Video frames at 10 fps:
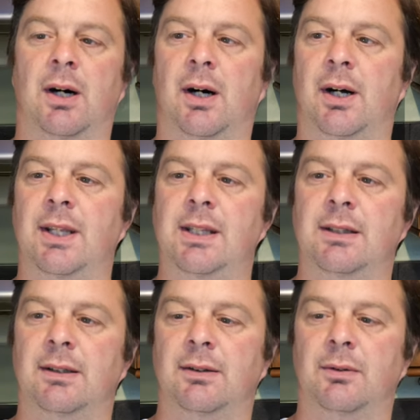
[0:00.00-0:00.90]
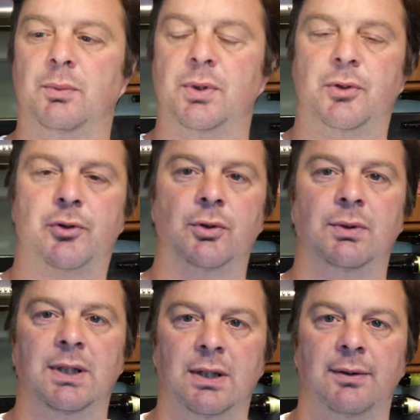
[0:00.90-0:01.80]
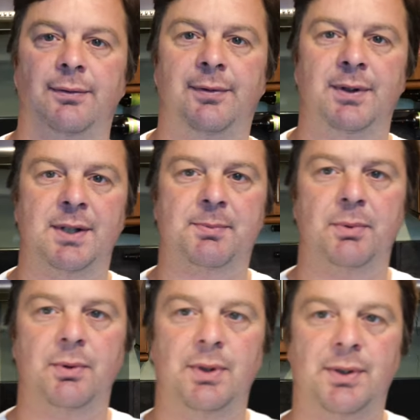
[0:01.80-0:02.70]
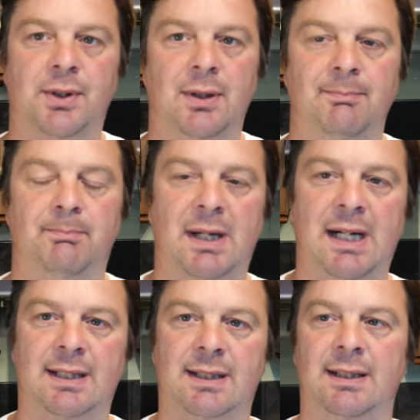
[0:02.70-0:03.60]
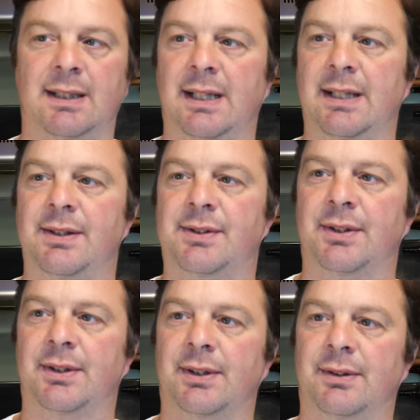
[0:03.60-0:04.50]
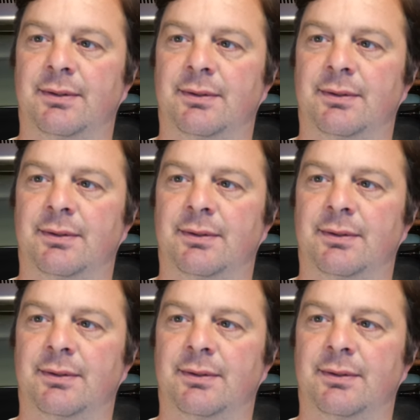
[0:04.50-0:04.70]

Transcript: I would truly love for this brewery to come back into the